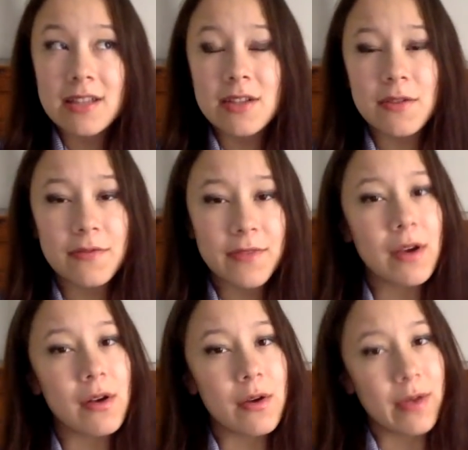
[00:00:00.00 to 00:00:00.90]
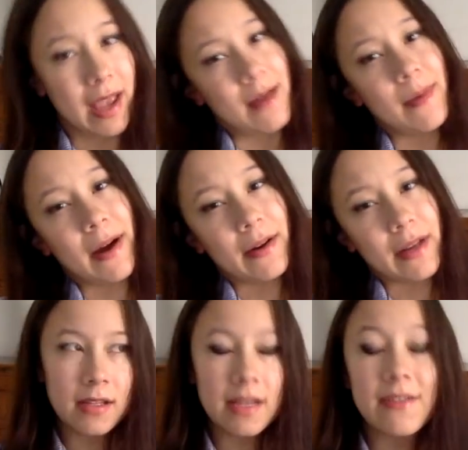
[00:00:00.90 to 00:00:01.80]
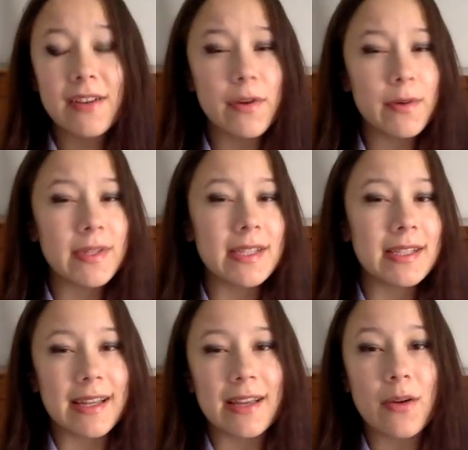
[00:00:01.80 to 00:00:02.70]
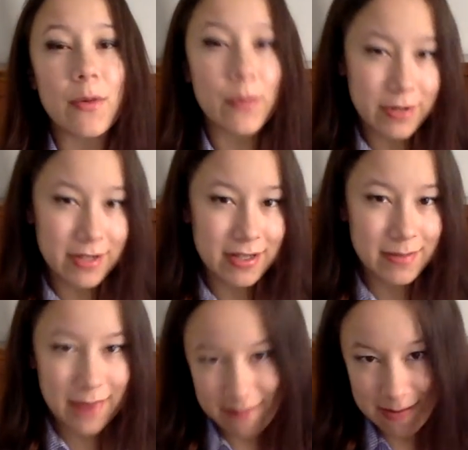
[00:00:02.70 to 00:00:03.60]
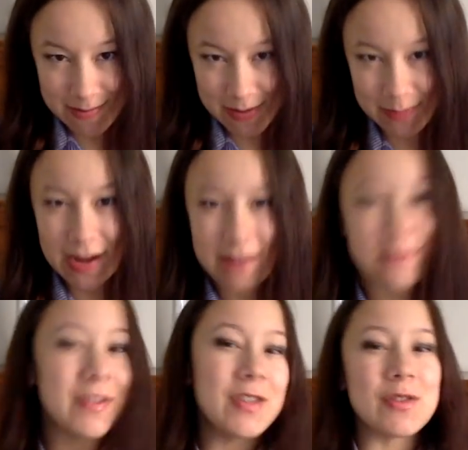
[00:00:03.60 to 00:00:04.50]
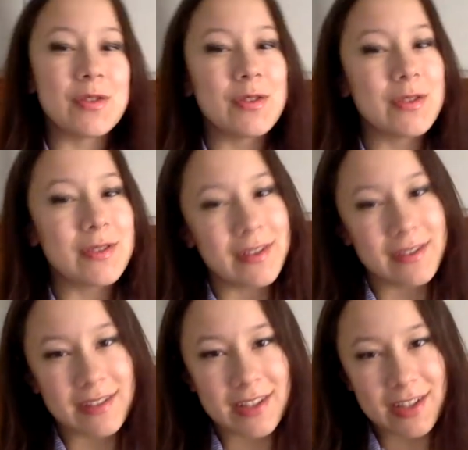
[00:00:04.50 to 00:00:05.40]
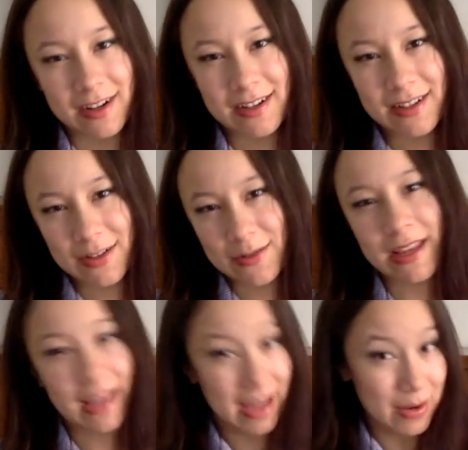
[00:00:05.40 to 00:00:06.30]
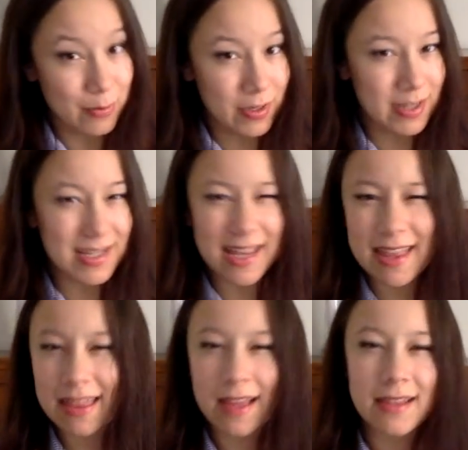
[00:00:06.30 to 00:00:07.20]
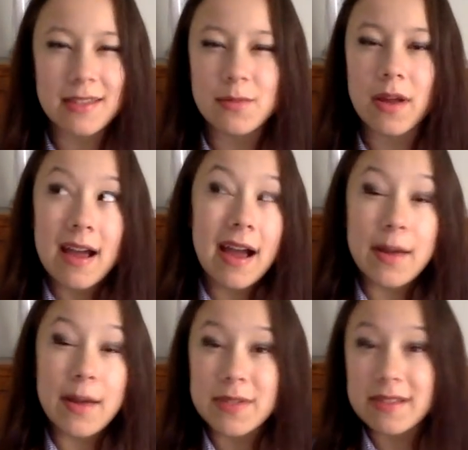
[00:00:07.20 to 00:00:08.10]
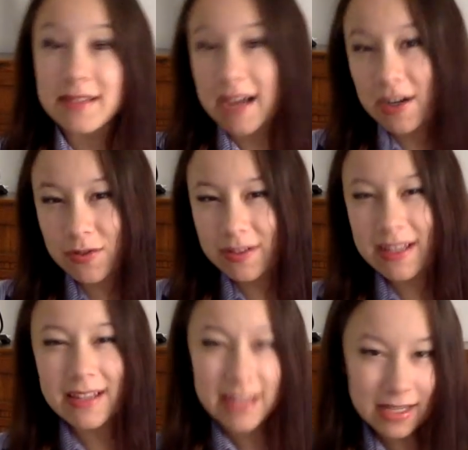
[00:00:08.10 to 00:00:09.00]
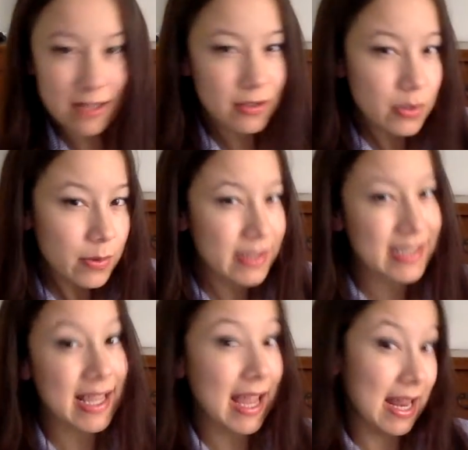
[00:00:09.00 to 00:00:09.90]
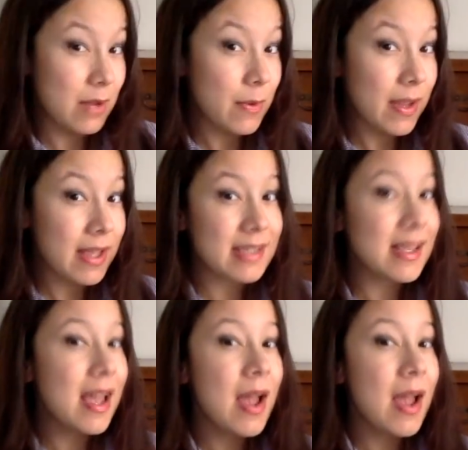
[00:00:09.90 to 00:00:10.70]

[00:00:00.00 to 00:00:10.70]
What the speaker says: to feel okay about it. Even if I wasn't like ordered by my midwife to start tuning inwards, I think that's what I was naturally leaning towards anyways.